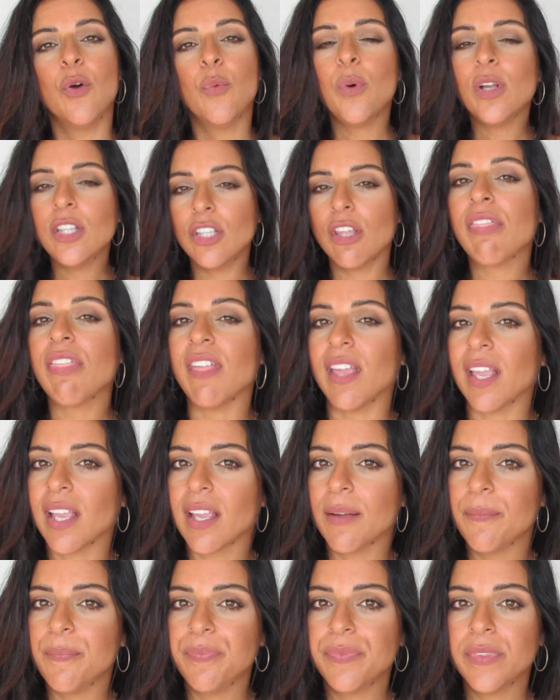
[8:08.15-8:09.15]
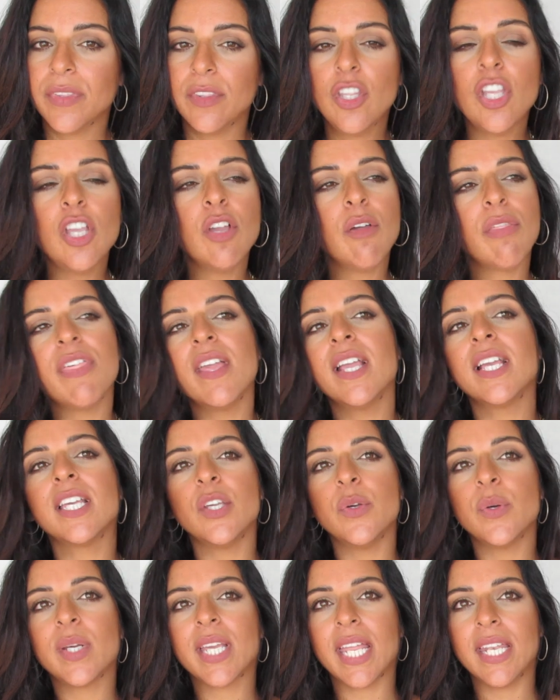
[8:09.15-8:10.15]
What do you think? Do you think
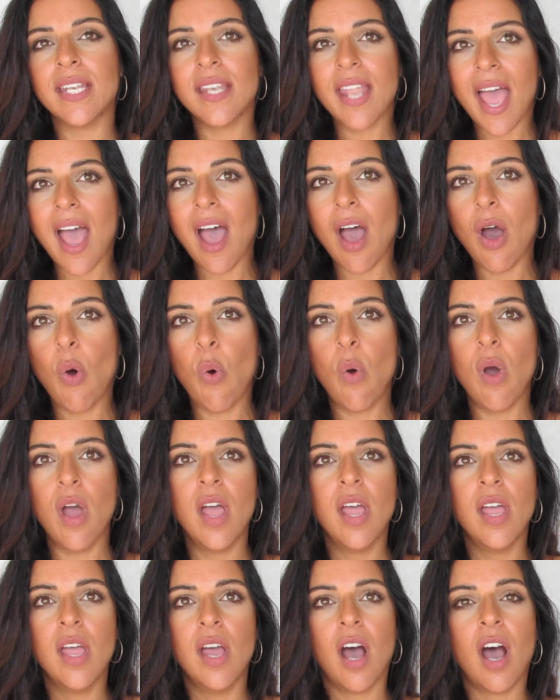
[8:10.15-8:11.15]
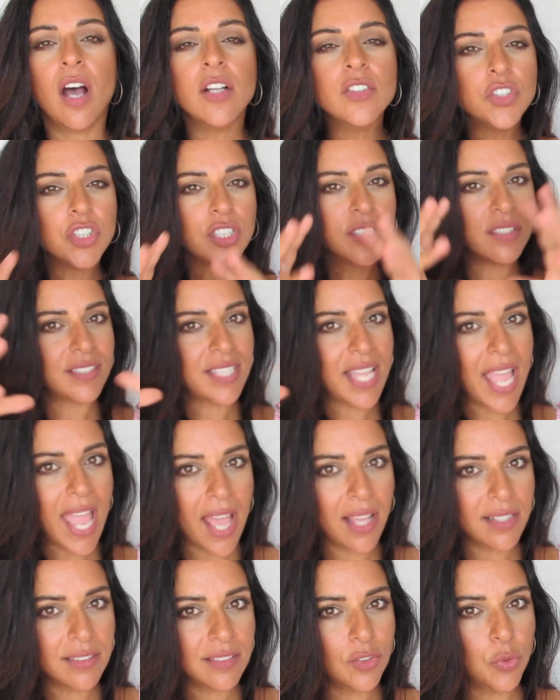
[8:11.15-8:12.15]
you can now
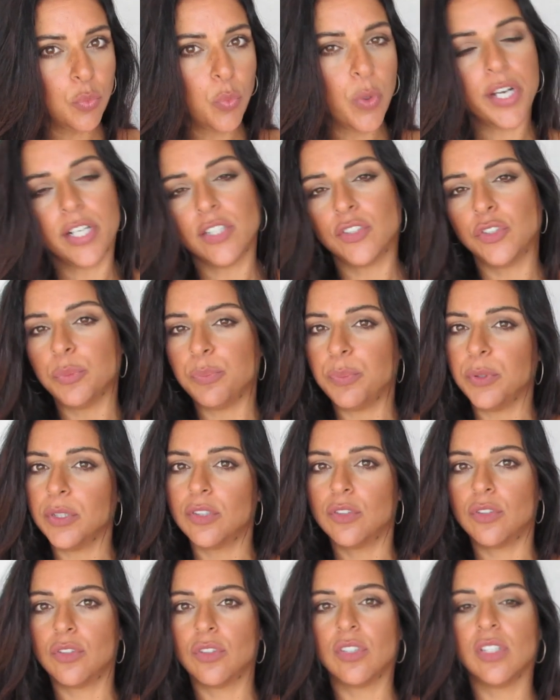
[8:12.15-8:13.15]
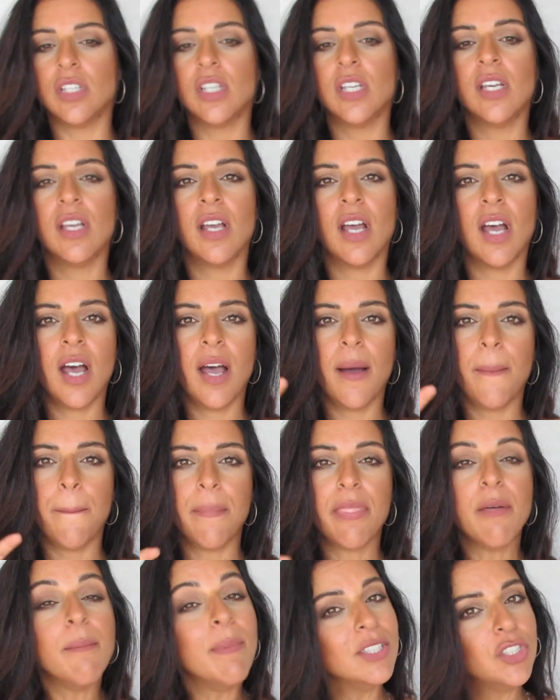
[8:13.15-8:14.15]
understand where to put
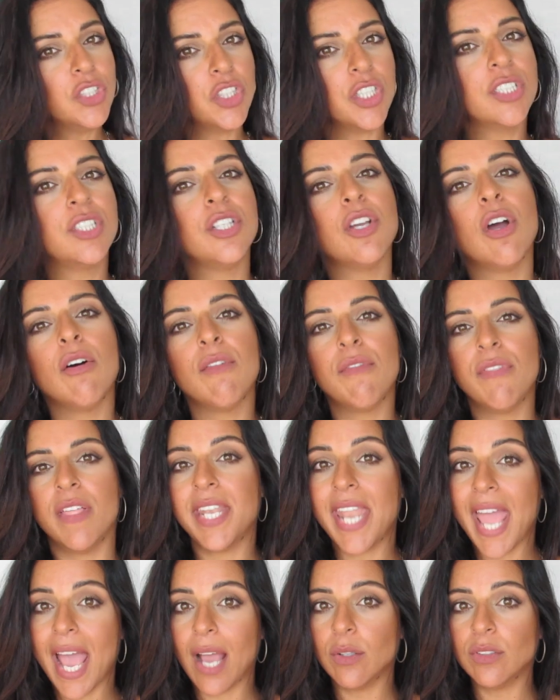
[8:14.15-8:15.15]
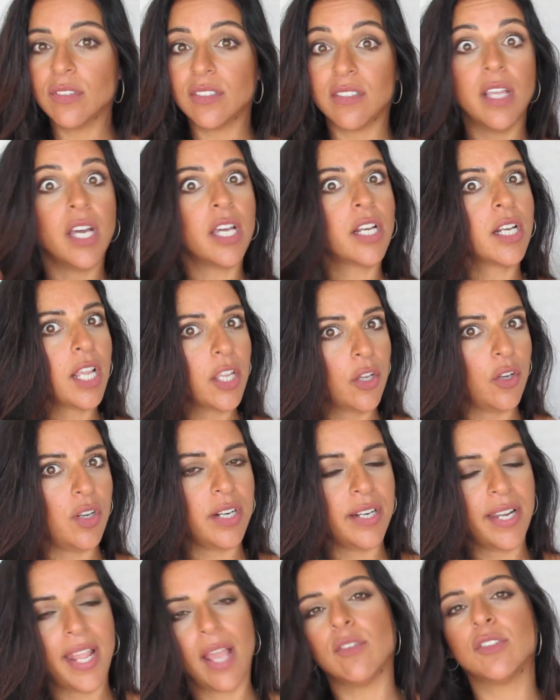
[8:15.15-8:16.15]
the majority of the nouns, the
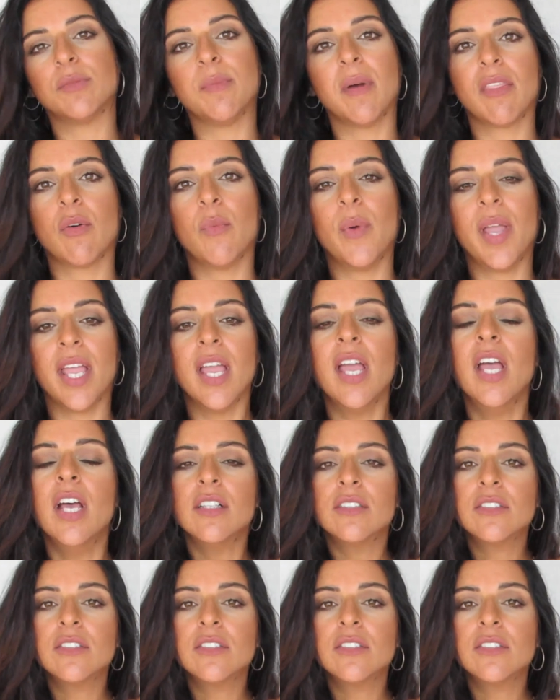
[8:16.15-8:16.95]
irregular nouns, by the way?